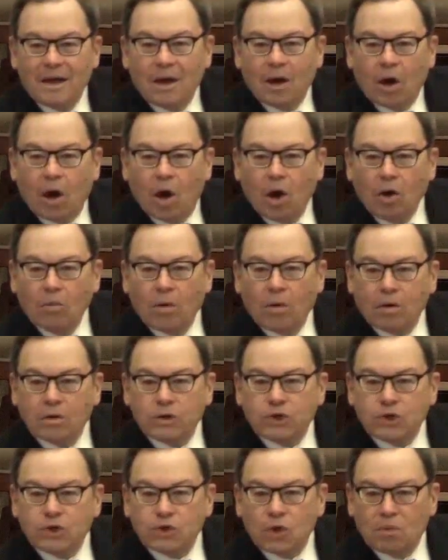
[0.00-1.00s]

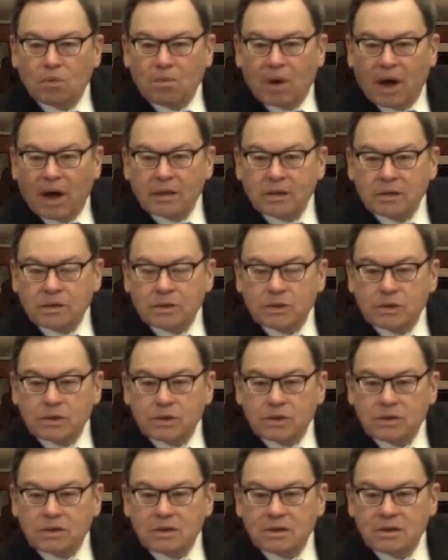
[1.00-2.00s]
Almost so
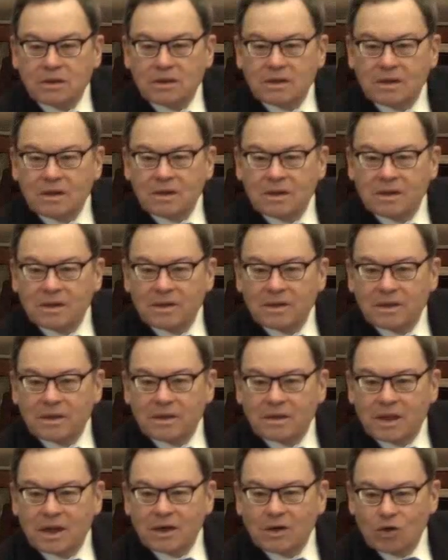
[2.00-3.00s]
much
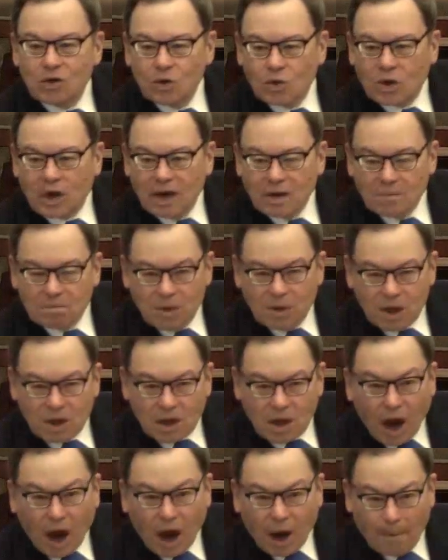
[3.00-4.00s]
that you can
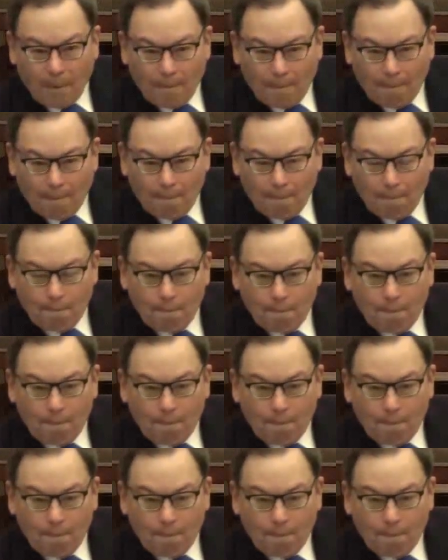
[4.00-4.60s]
become